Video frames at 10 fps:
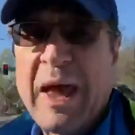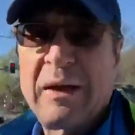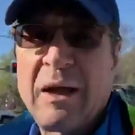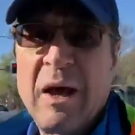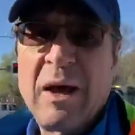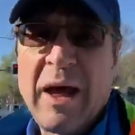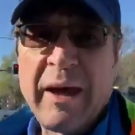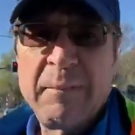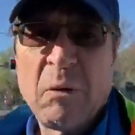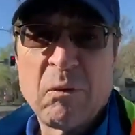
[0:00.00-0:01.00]
we had
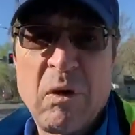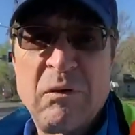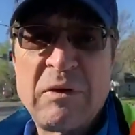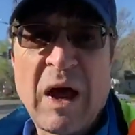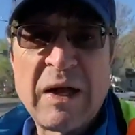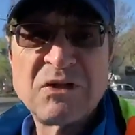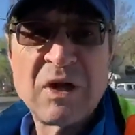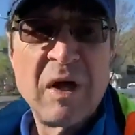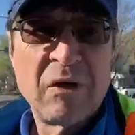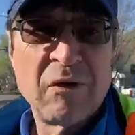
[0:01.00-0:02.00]
a maroon Dodge
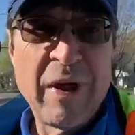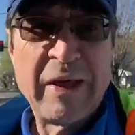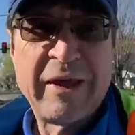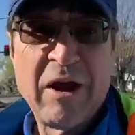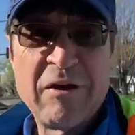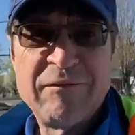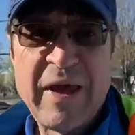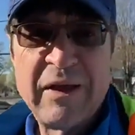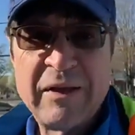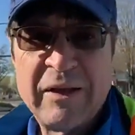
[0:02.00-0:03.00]
Grand
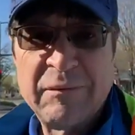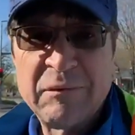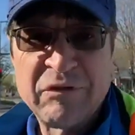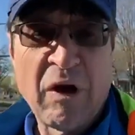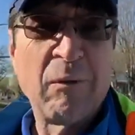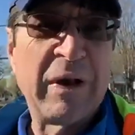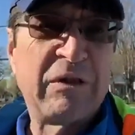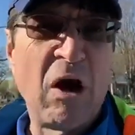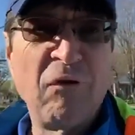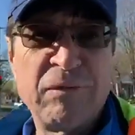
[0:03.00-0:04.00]
Caravan It was already
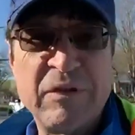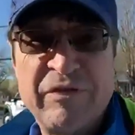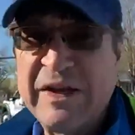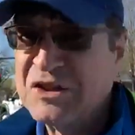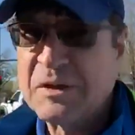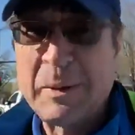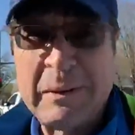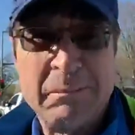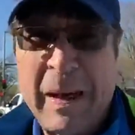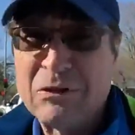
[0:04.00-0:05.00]
towed from the scene just
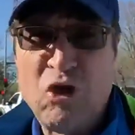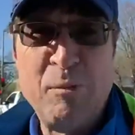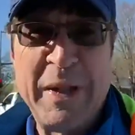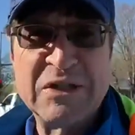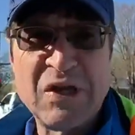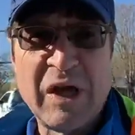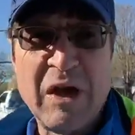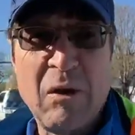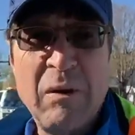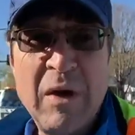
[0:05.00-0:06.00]
about two minutes
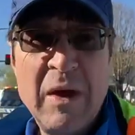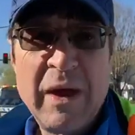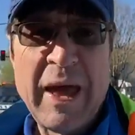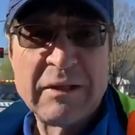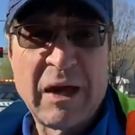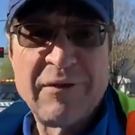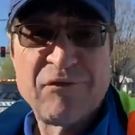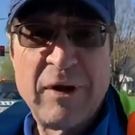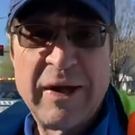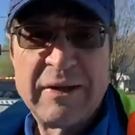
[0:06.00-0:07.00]
ago, had a lot of
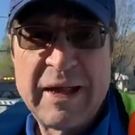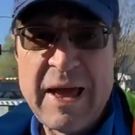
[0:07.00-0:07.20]
front end